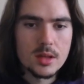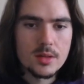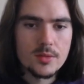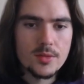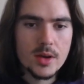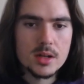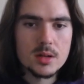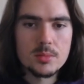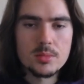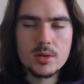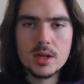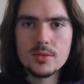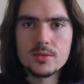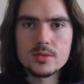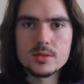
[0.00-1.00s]
final
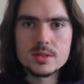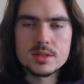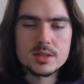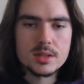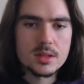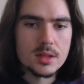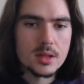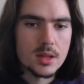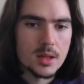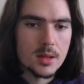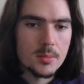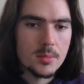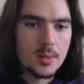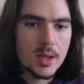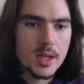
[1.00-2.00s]
breakthrough is
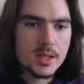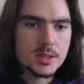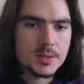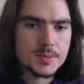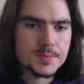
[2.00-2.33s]
played.